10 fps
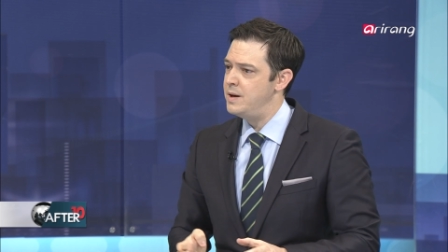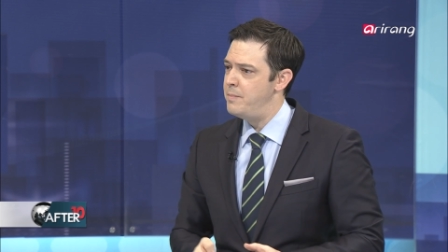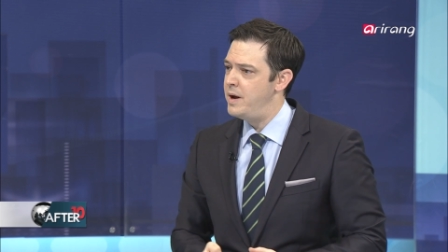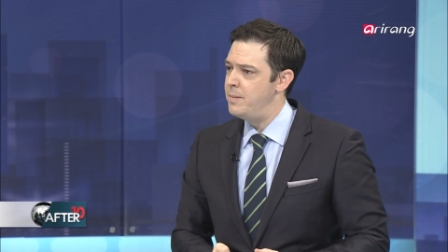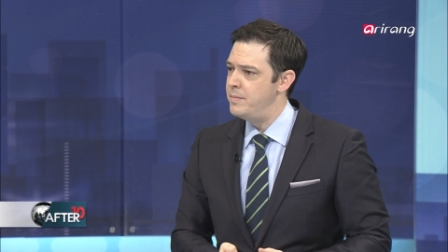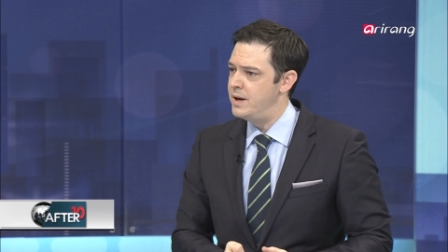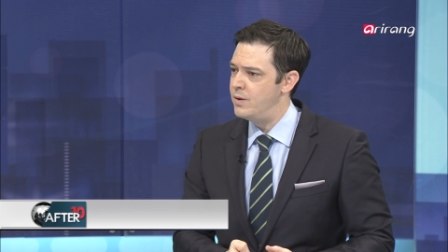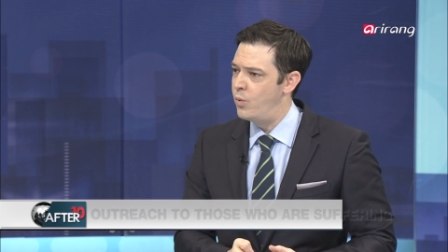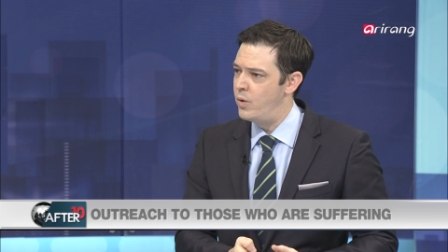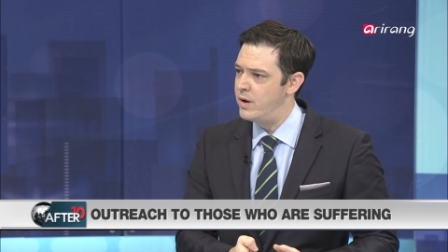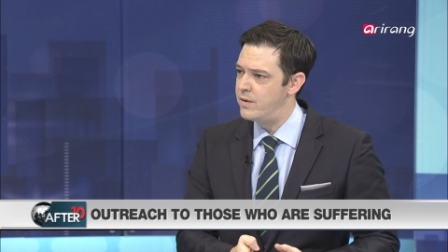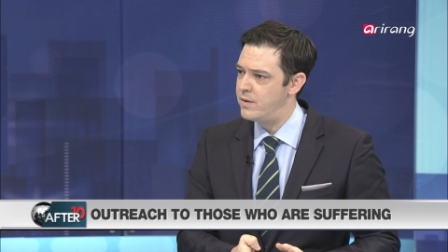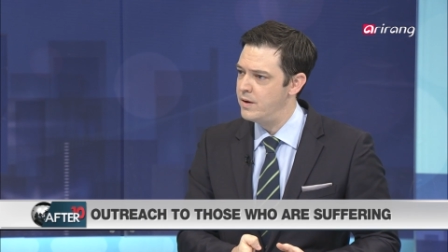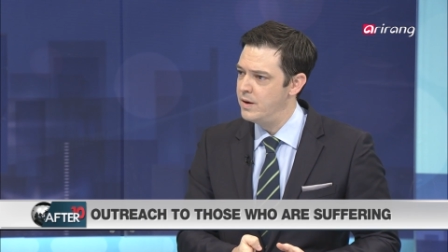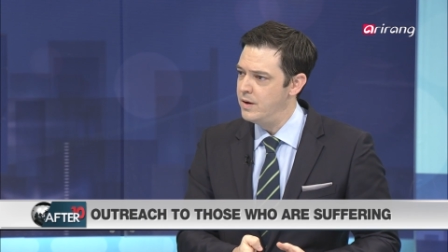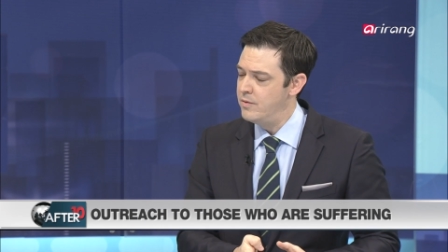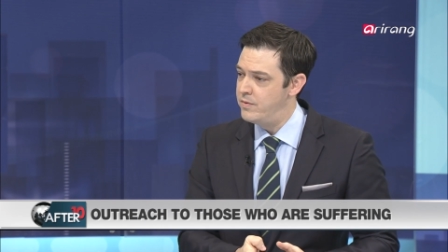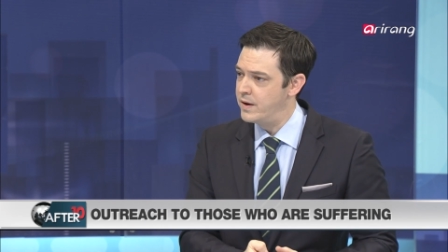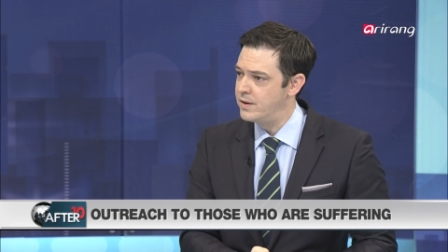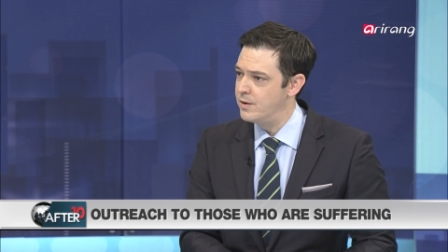he may meet with
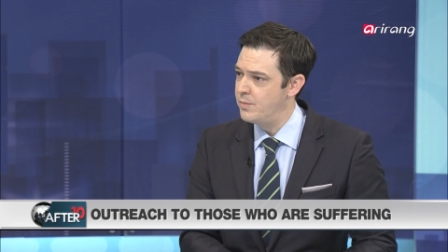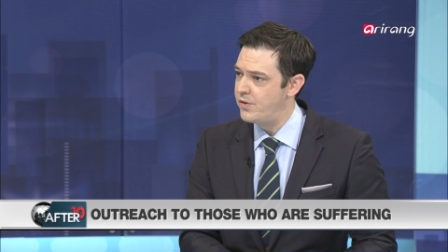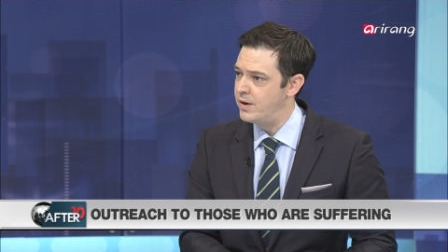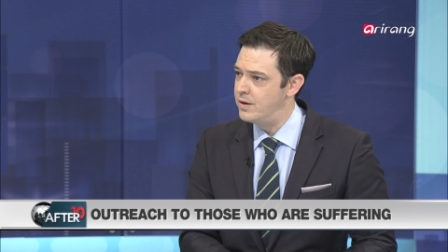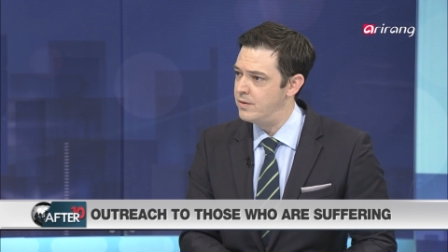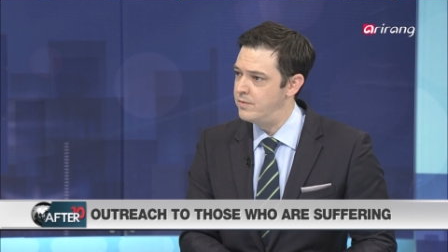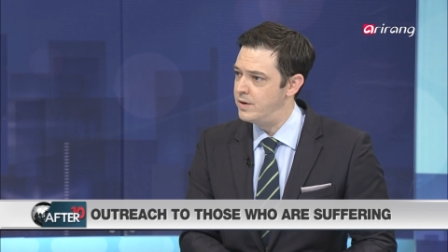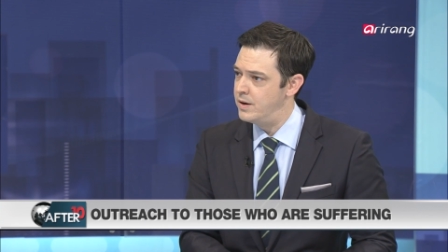victims of